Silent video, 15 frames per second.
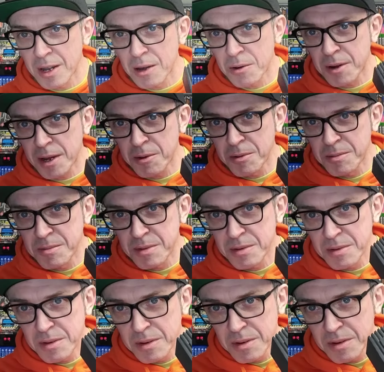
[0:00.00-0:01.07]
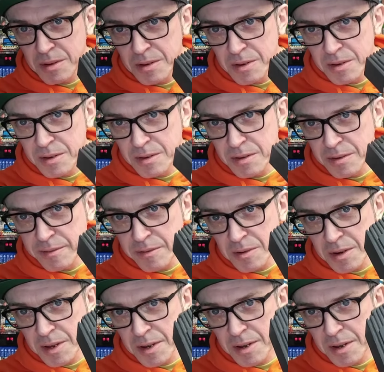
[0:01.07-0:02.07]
logo. Won't